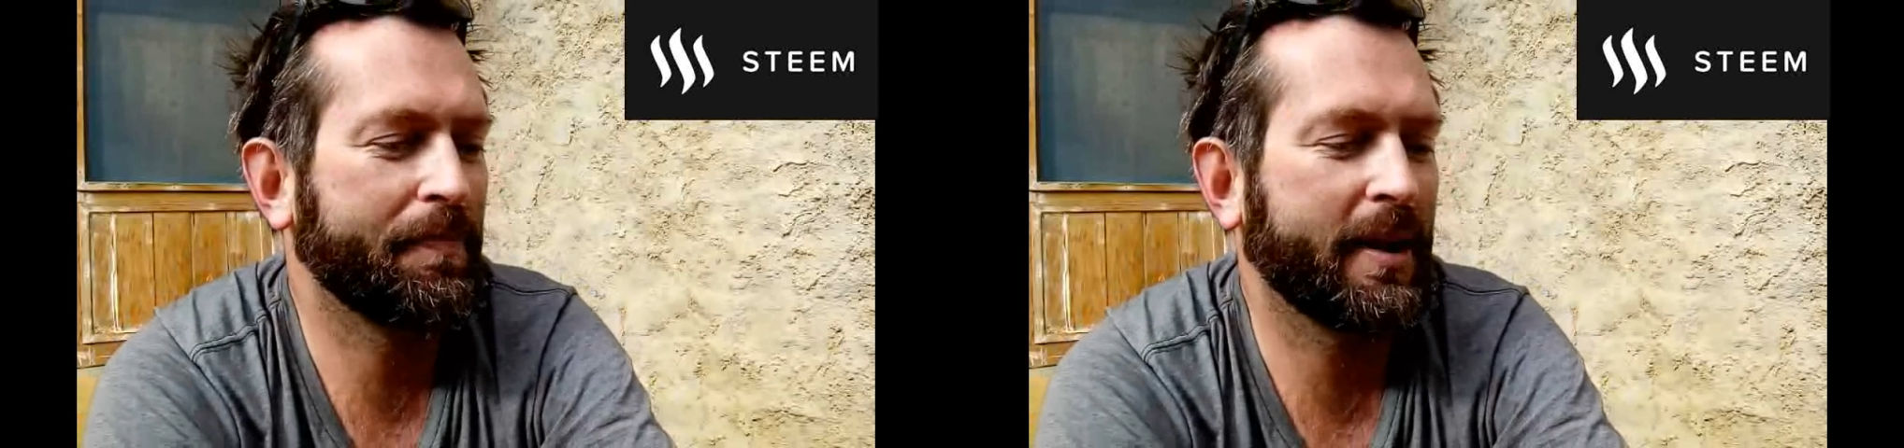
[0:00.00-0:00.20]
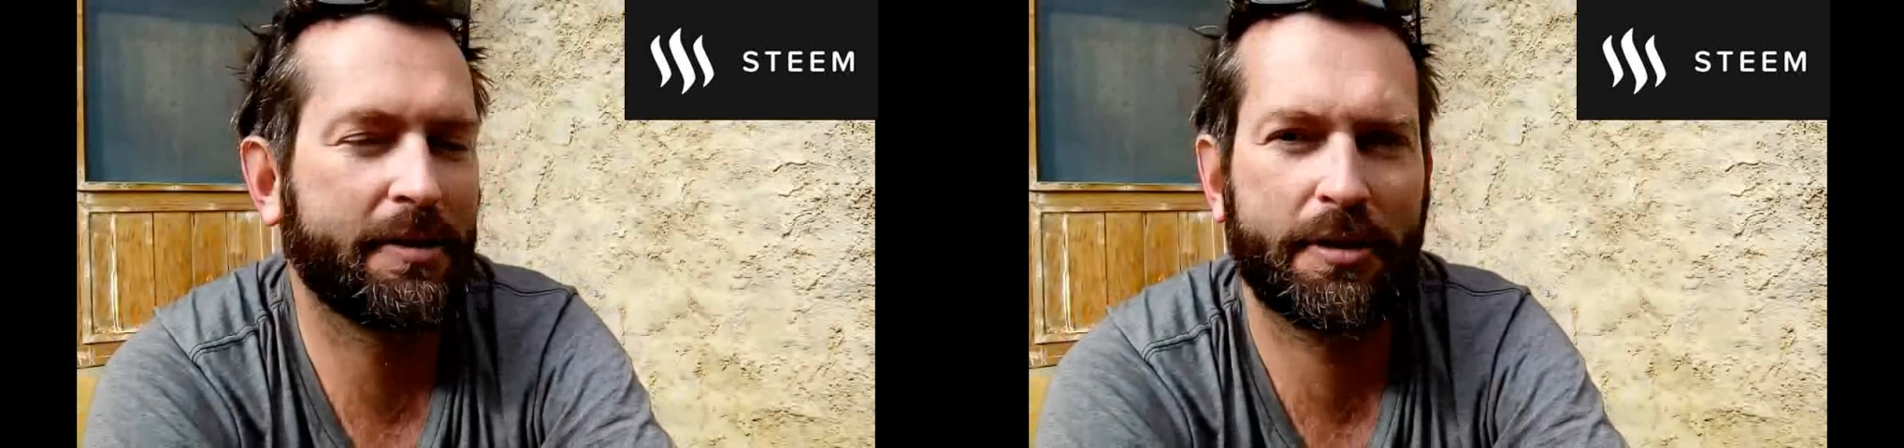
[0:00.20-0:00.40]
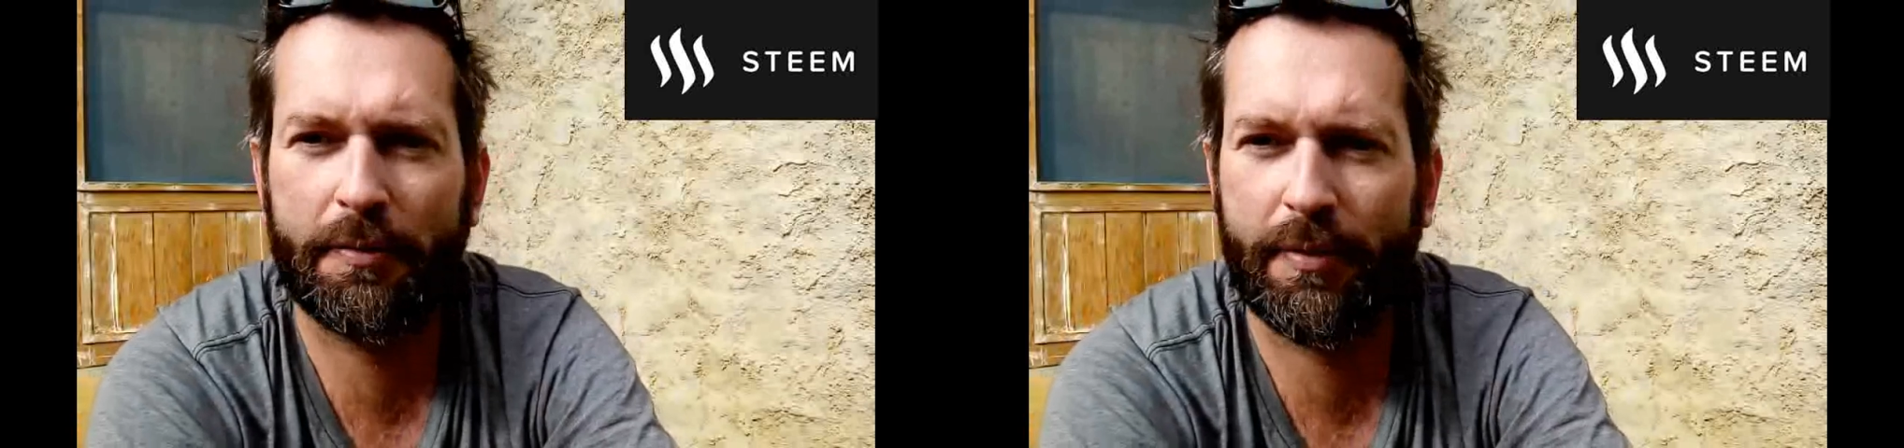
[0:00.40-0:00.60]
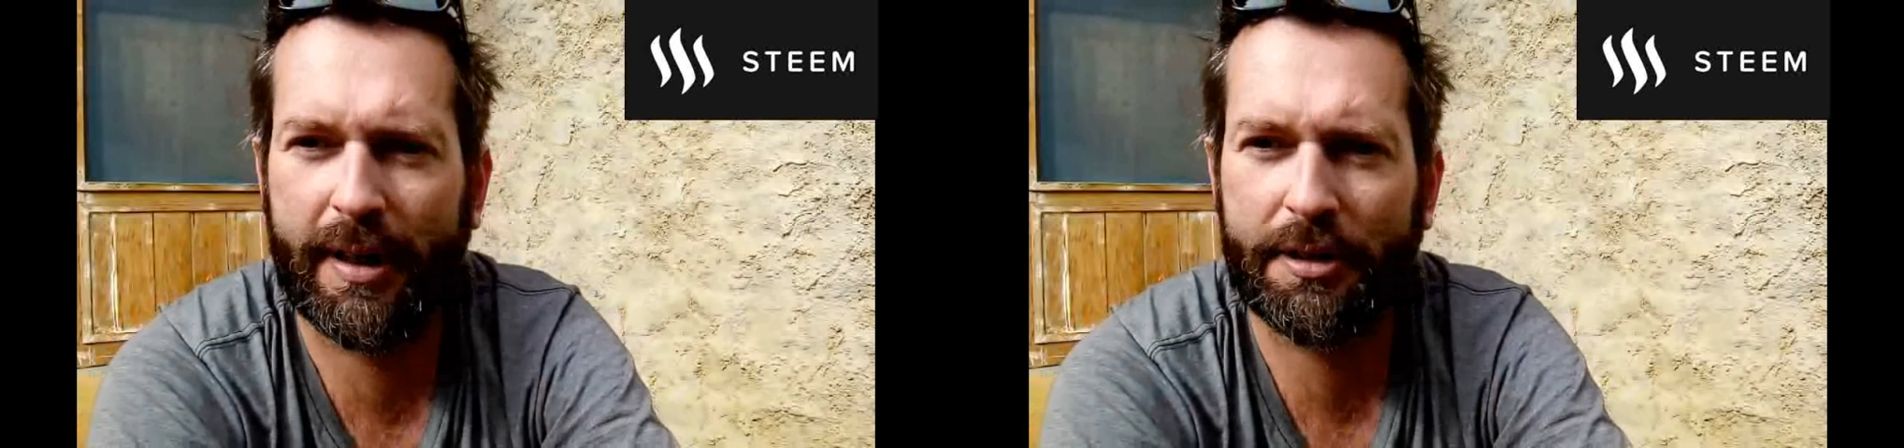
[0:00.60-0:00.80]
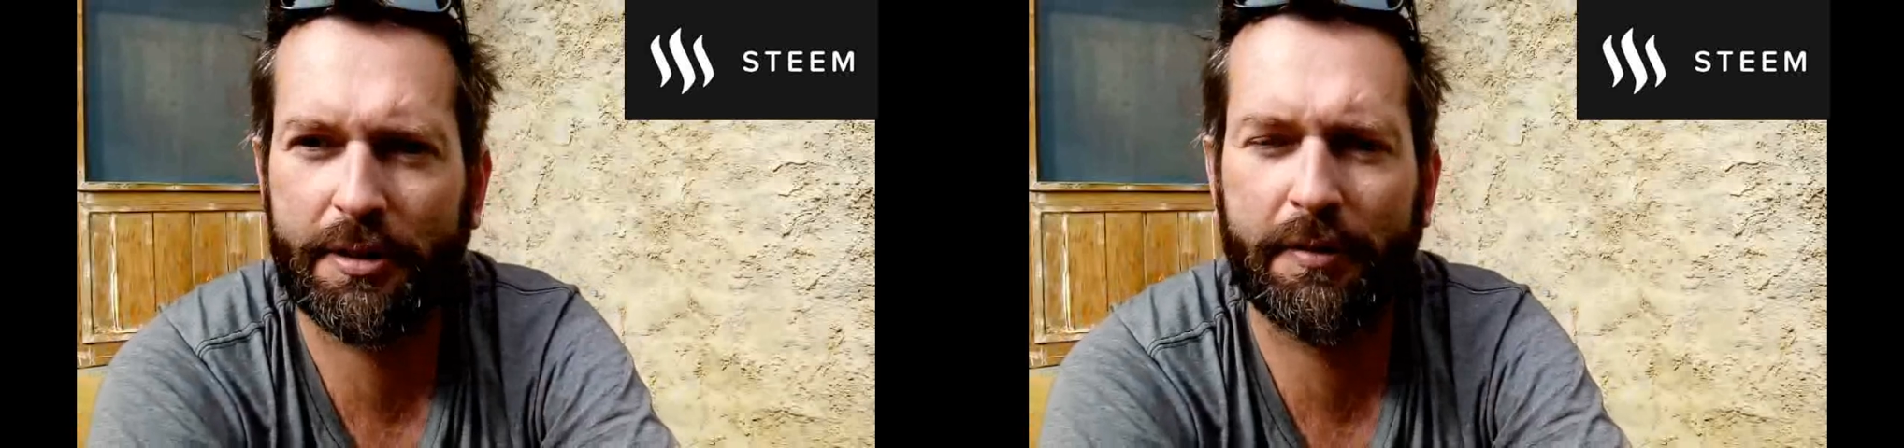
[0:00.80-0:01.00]
That's no
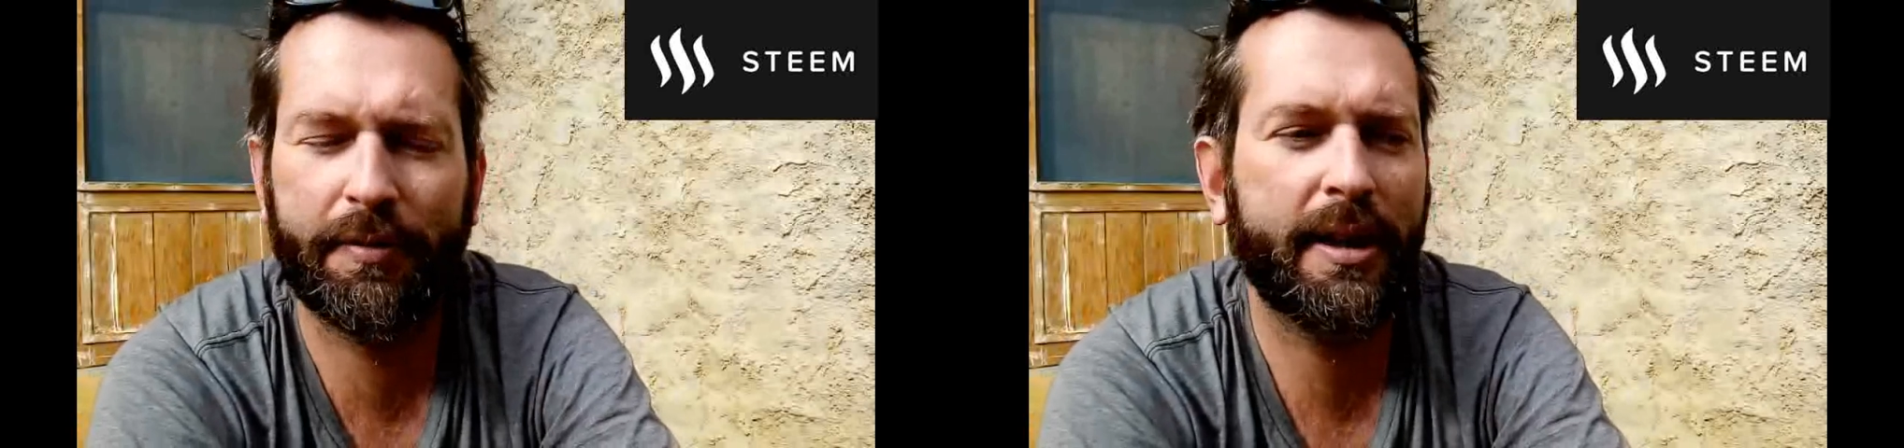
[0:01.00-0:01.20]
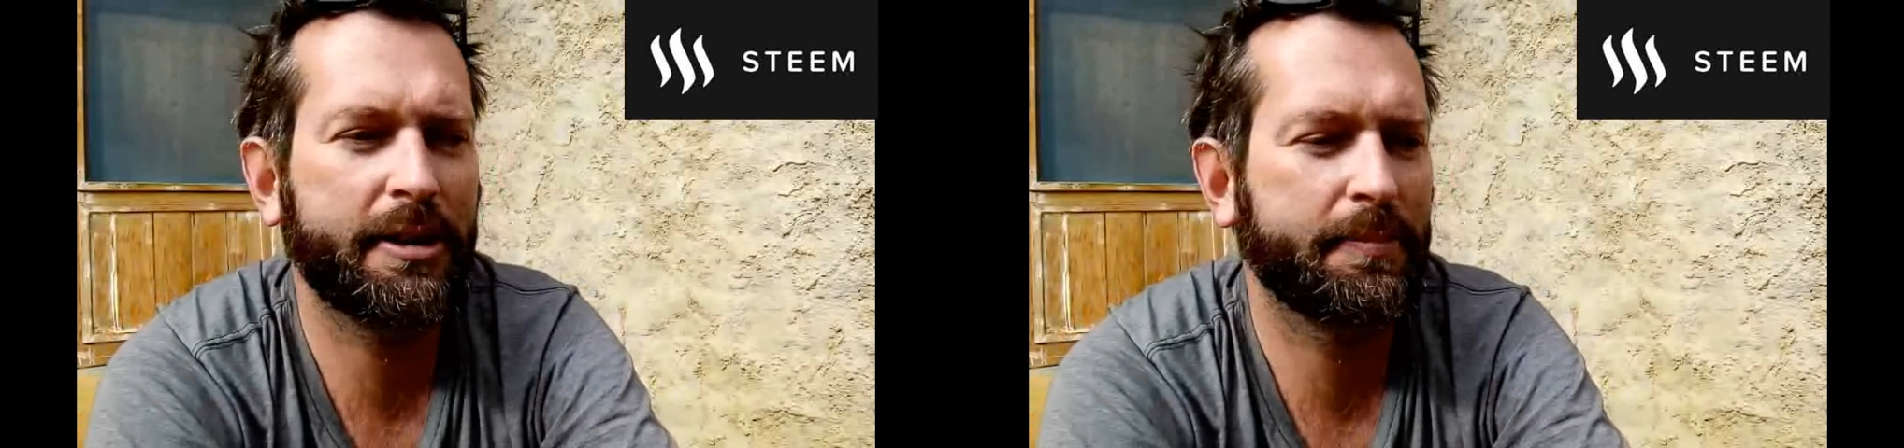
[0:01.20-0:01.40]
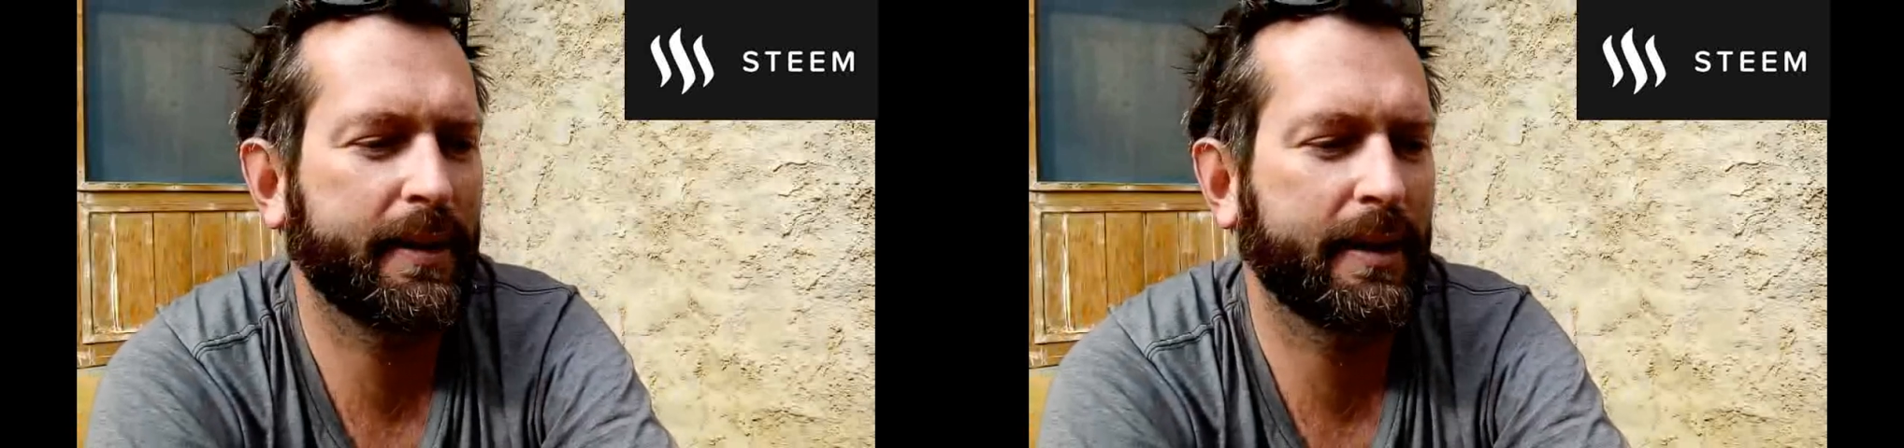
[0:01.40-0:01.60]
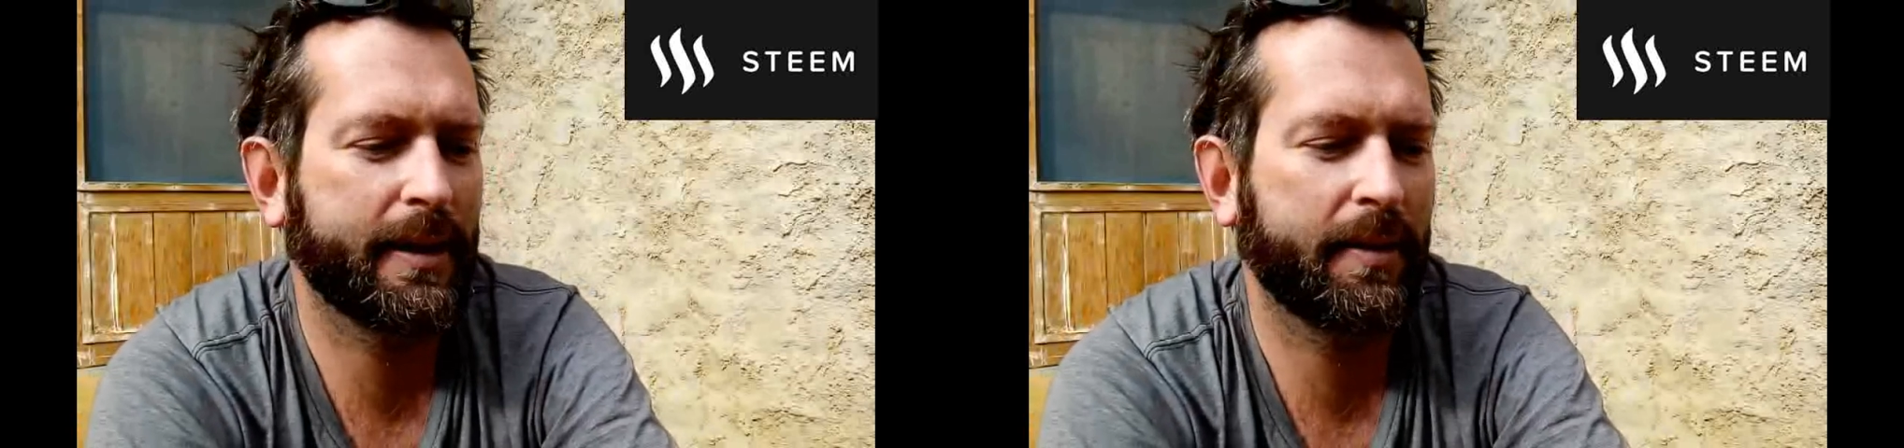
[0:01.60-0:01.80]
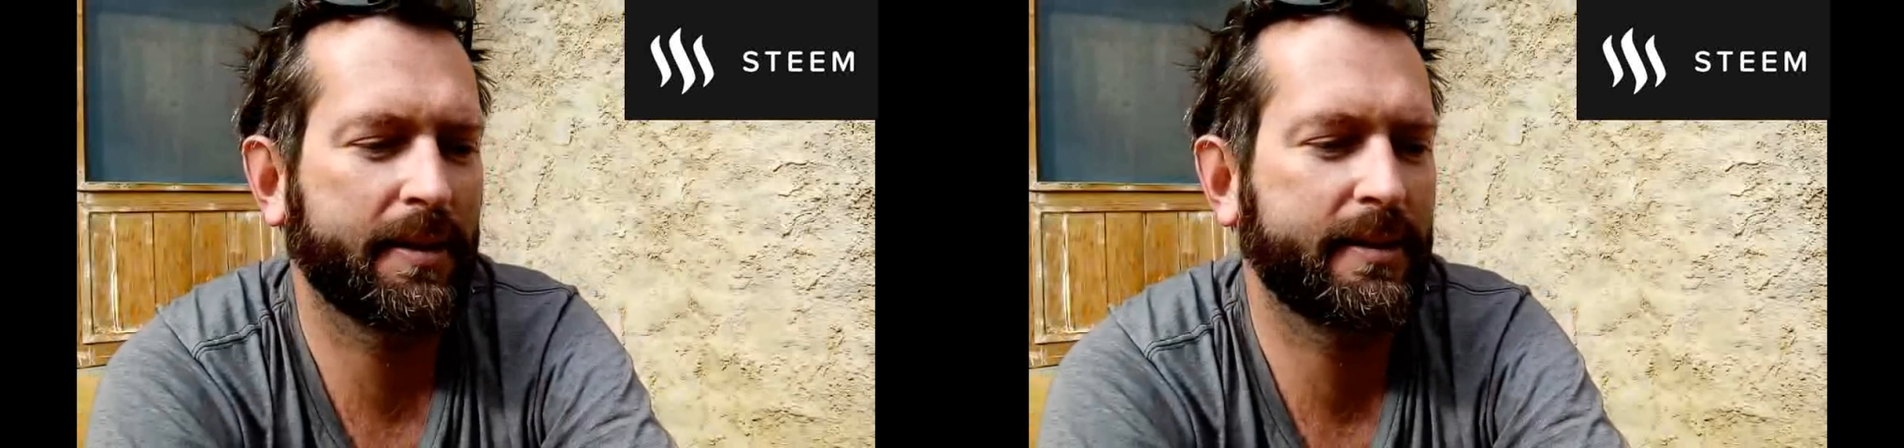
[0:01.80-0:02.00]
financial advice, but that's
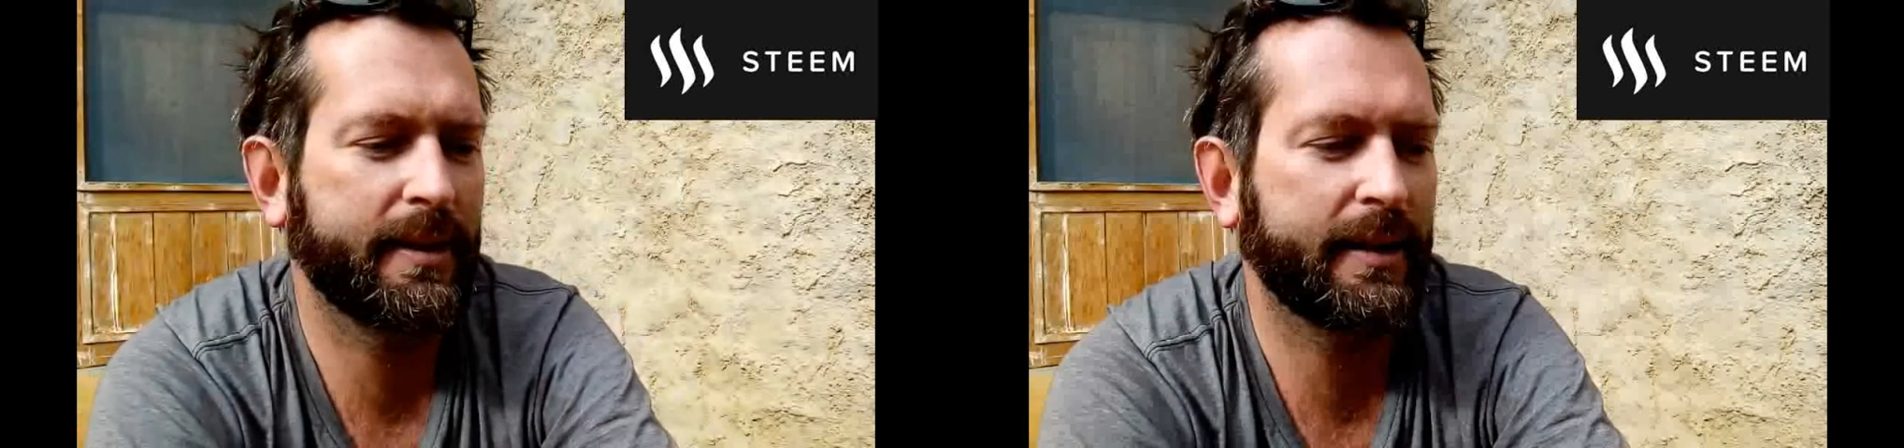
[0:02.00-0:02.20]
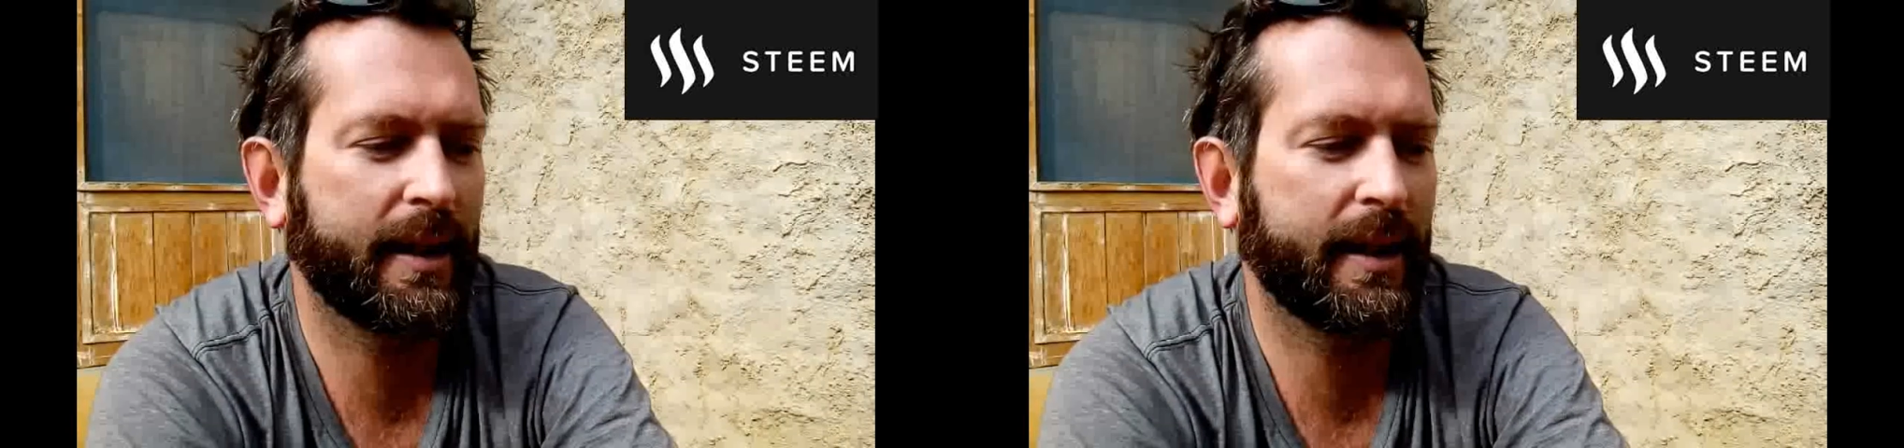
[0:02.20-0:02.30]
how I see it.